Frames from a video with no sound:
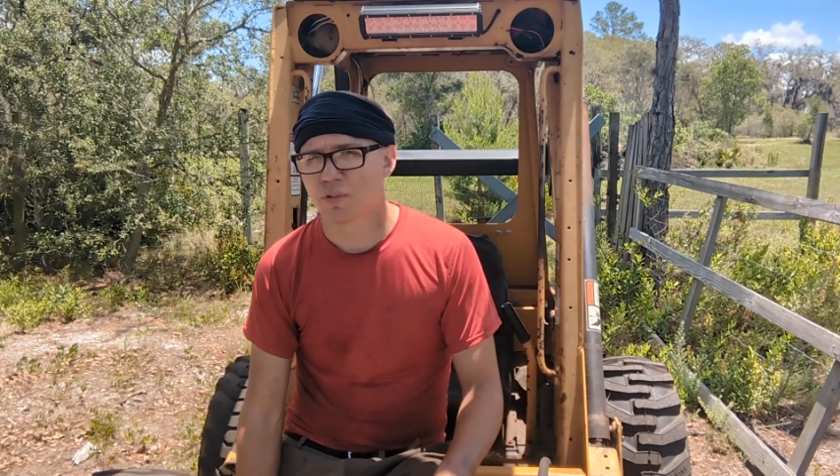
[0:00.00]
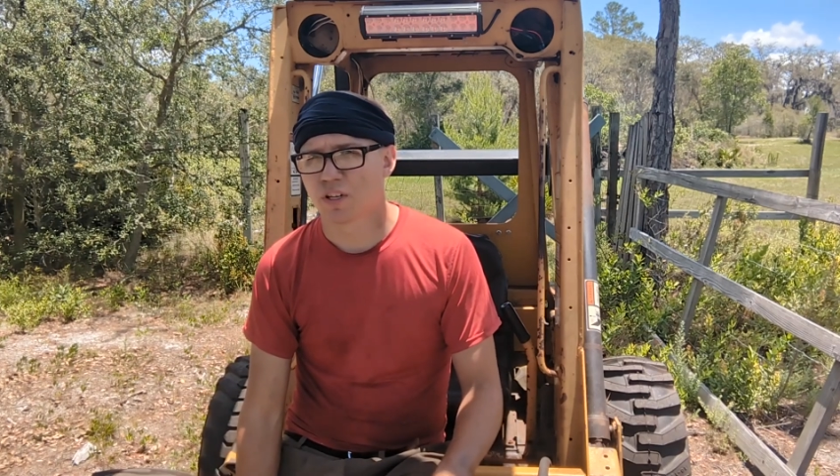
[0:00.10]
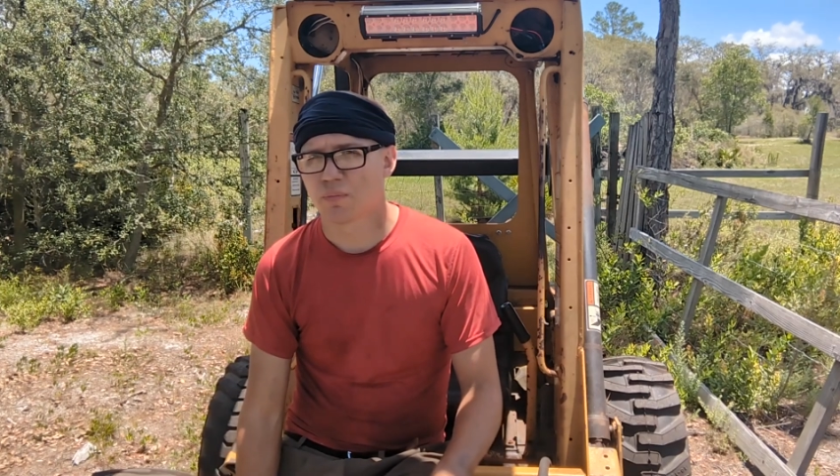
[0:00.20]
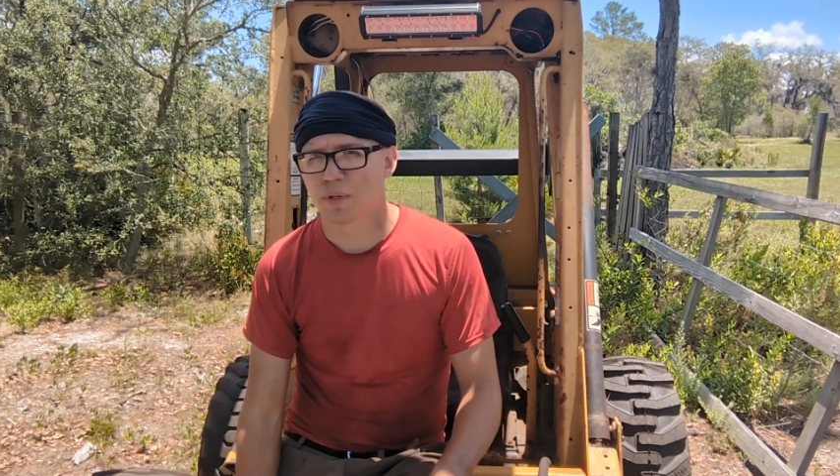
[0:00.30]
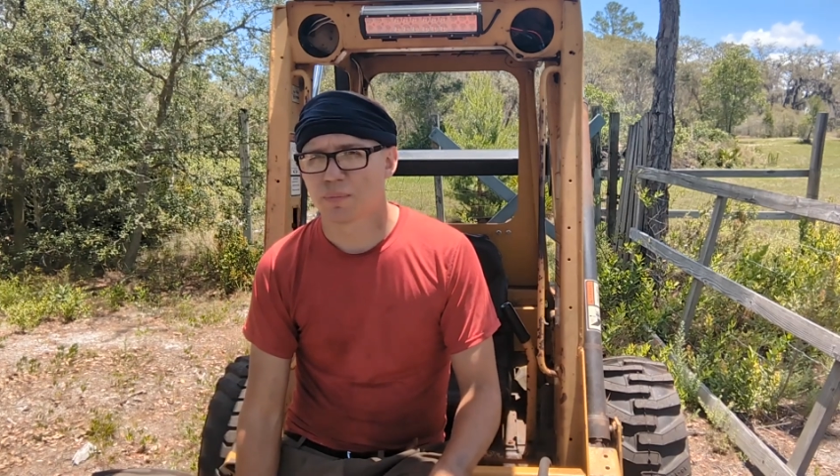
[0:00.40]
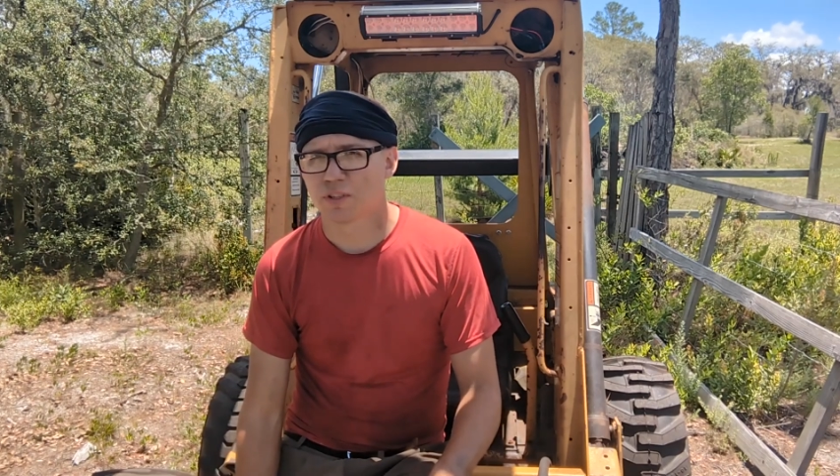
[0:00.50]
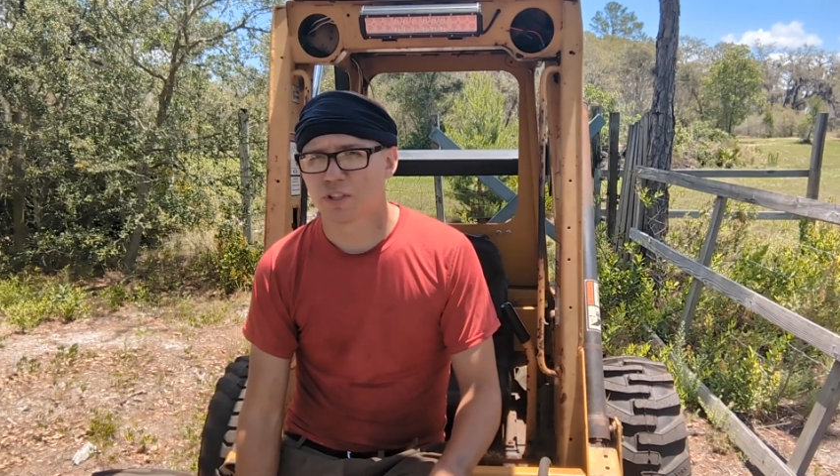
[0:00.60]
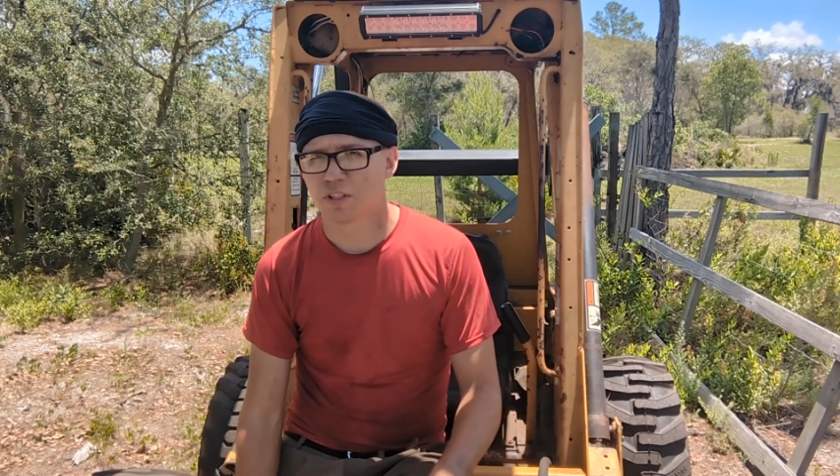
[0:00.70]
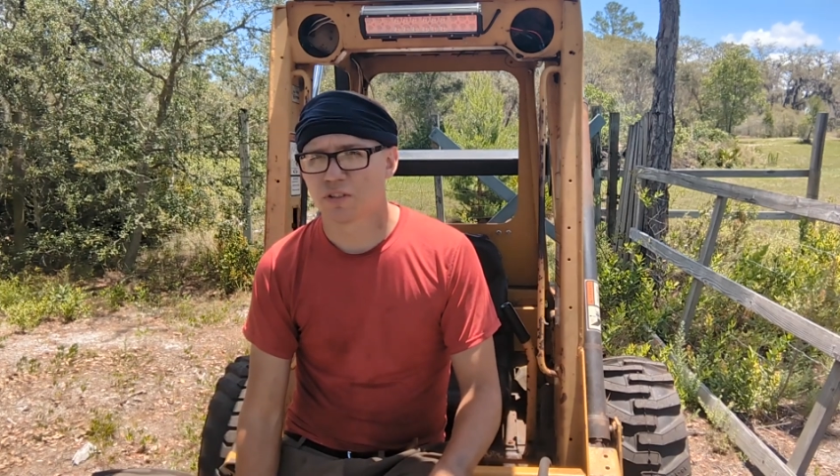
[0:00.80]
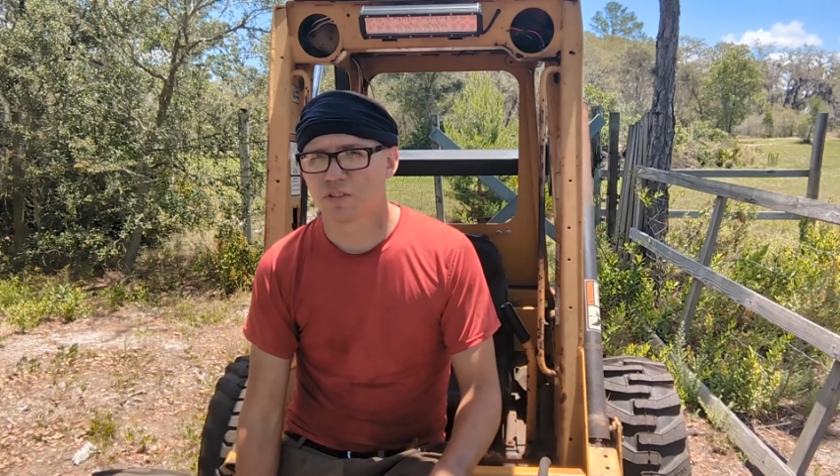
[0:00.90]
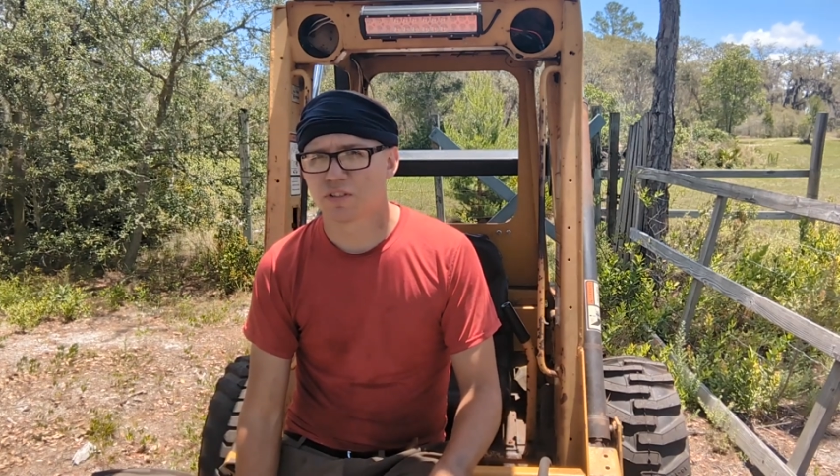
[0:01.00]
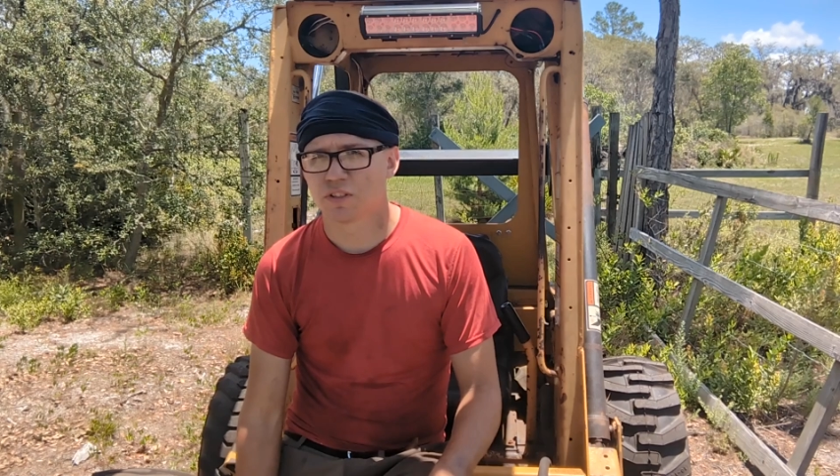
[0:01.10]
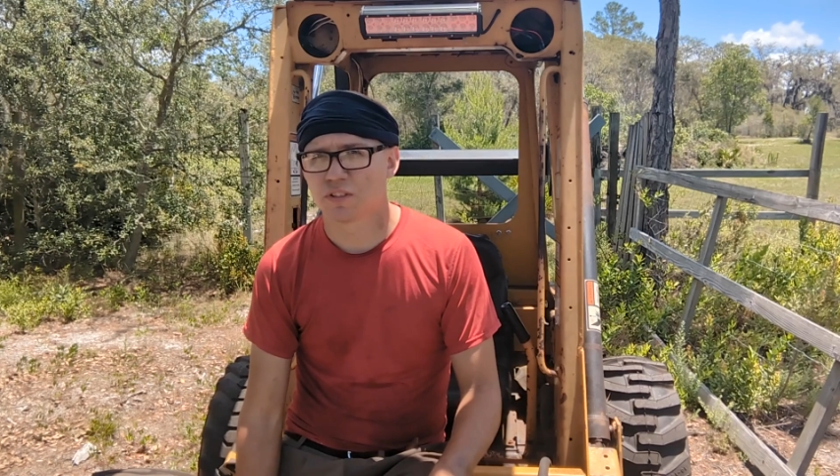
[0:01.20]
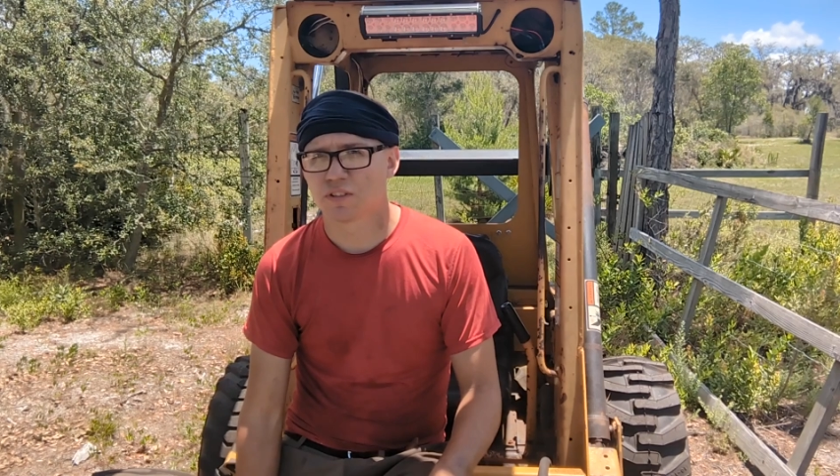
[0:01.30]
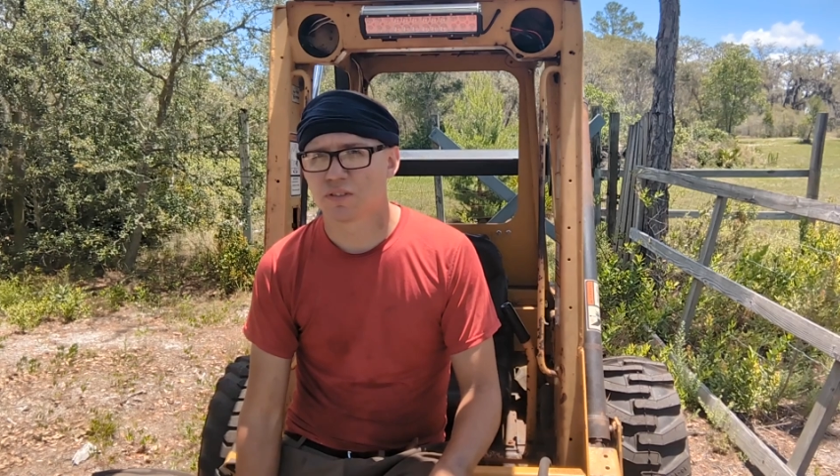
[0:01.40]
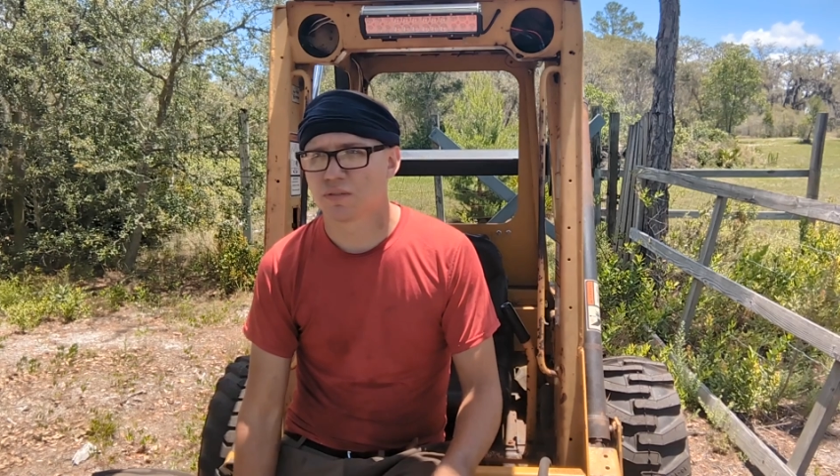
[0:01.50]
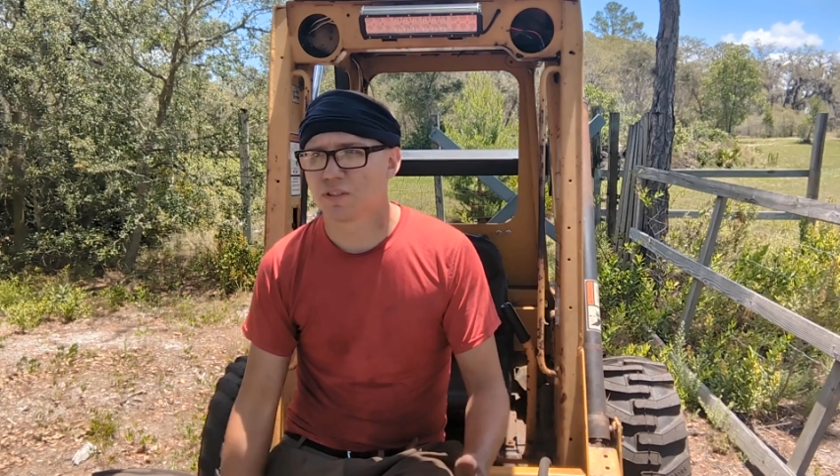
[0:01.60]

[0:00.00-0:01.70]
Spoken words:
a lot of my materials is,